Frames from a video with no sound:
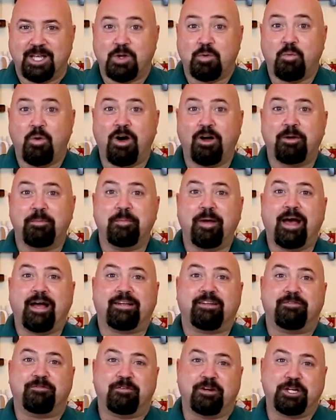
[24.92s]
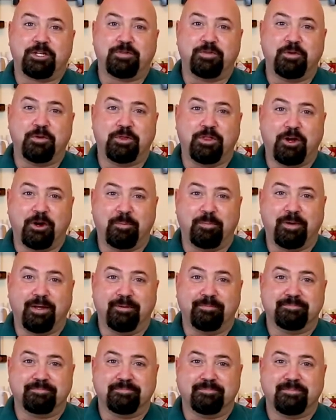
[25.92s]
Welcome back to Fresh Food Therapy.
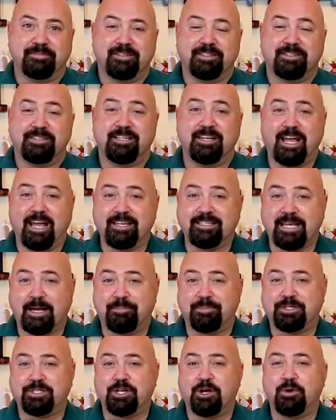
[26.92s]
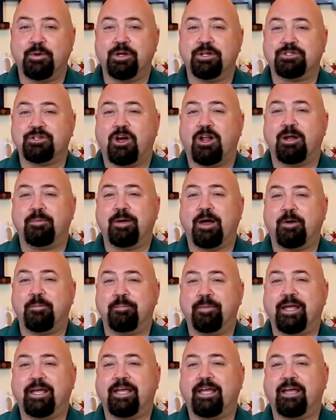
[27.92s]
Today's episode is all about
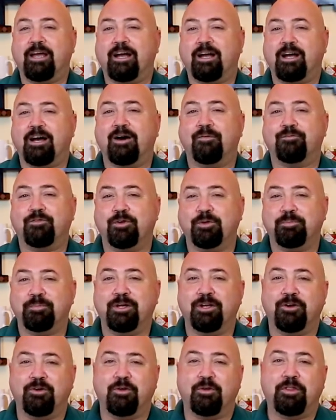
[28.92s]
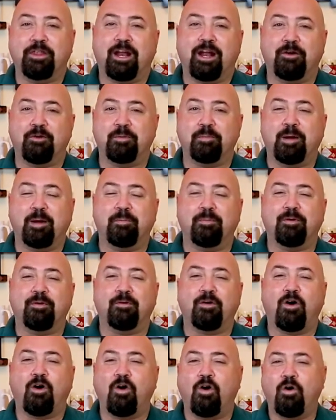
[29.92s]
making a comfort meal that I
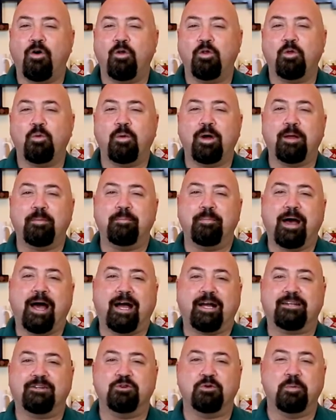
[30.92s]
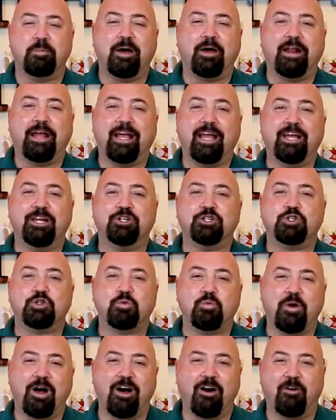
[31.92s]
remember all the way back to about age
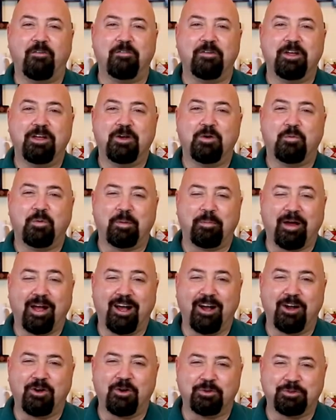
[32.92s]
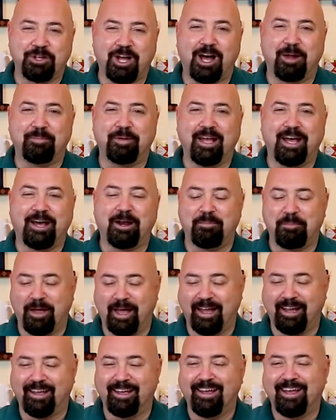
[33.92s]
12 when my uncle taught me how to
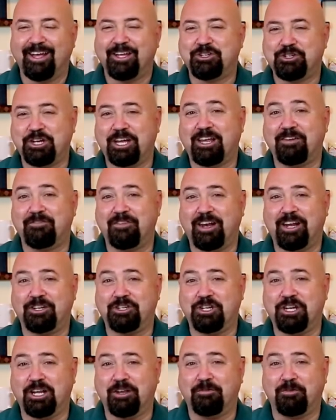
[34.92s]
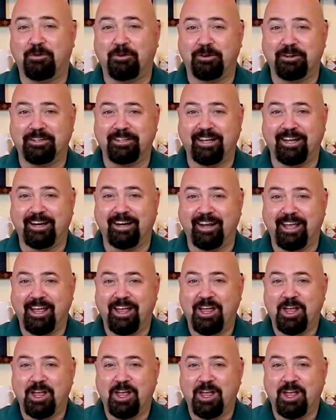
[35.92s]
make chicken fettuccine Florentine.